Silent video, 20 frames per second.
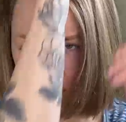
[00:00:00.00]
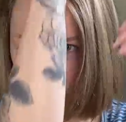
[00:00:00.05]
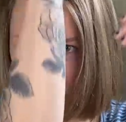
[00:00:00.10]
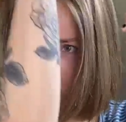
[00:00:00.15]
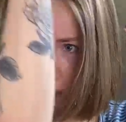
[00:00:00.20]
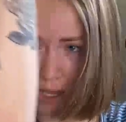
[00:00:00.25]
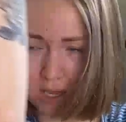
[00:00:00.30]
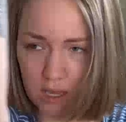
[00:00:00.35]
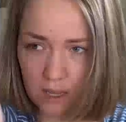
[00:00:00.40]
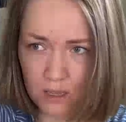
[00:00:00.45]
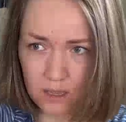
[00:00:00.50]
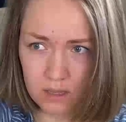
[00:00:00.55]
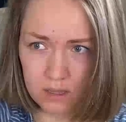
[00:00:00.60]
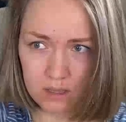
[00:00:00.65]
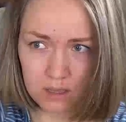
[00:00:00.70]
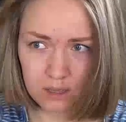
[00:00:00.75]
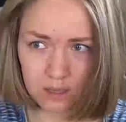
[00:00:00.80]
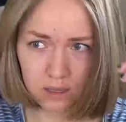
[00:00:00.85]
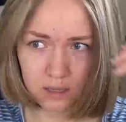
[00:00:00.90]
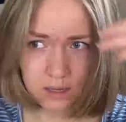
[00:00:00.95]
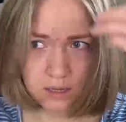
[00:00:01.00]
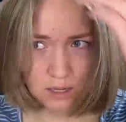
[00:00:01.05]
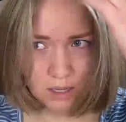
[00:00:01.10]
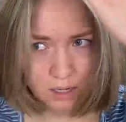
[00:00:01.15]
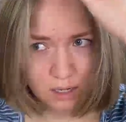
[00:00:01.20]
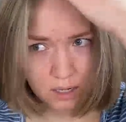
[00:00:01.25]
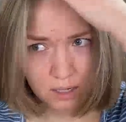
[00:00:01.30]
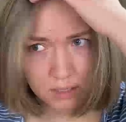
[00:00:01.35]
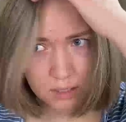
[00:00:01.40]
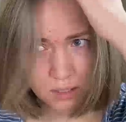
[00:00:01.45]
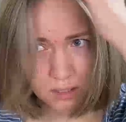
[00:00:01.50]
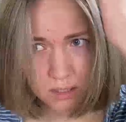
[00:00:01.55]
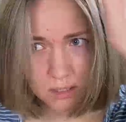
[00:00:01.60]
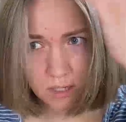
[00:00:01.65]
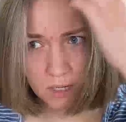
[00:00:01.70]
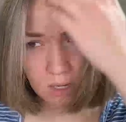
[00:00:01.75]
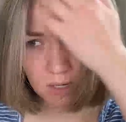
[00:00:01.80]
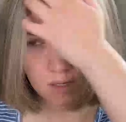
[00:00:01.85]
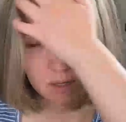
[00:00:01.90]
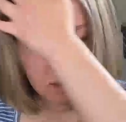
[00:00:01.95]
thing, and I just,
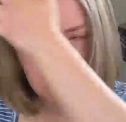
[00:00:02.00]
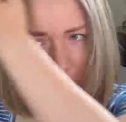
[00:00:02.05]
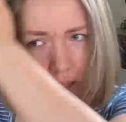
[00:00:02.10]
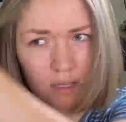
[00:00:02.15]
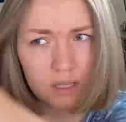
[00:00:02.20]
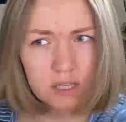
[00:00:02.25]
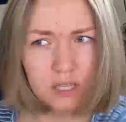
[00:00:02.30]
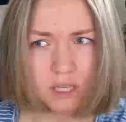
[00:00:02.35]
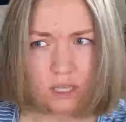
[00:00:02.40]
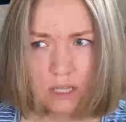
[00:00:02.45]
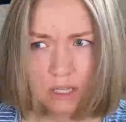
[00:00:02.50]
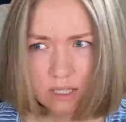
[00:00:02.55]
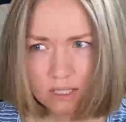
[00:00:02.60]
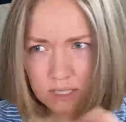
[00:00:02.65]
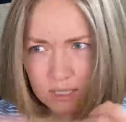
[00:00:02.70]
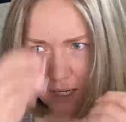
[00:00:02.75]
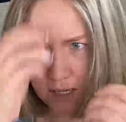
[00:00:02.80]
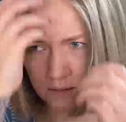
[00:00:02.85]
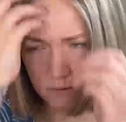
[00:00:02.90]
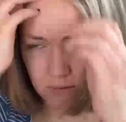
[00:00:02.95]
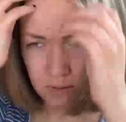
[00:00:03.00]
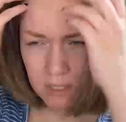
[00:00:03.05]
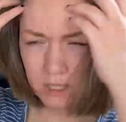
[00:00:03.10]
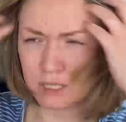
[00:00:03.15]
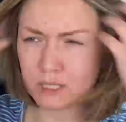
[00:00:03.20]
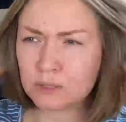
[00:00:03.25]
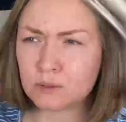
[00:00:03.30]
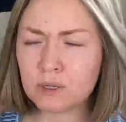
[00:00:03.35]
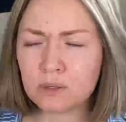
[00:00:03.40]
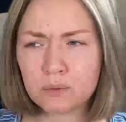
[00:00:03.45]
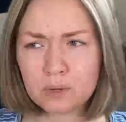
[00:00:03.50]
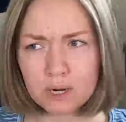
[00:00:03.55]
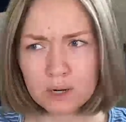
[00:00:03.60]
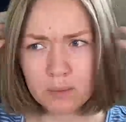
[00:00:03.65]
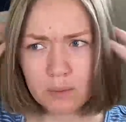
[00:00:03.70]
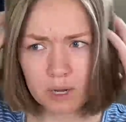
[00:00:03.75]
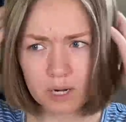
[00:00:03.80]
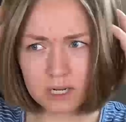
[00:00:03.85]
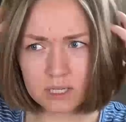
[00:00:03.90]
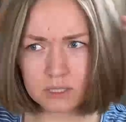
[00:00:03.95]
it's not really doing what I
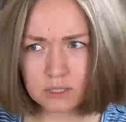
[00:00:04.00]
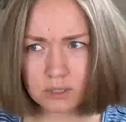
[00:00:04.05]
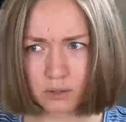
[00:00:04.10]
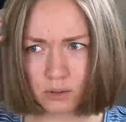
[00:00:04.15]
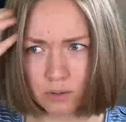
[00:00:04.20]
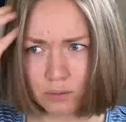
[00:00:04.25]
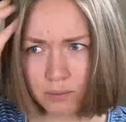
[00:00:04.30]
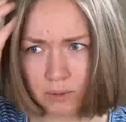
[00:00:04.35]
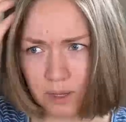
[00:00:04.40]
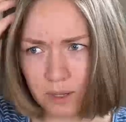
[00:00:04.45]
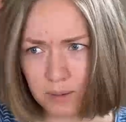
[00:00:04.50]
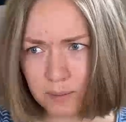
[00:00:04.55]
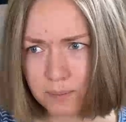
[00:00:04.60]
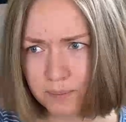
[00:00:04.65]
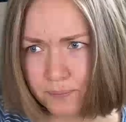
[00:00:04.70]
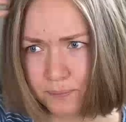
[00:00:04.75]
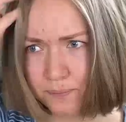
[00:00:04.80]
want it to, but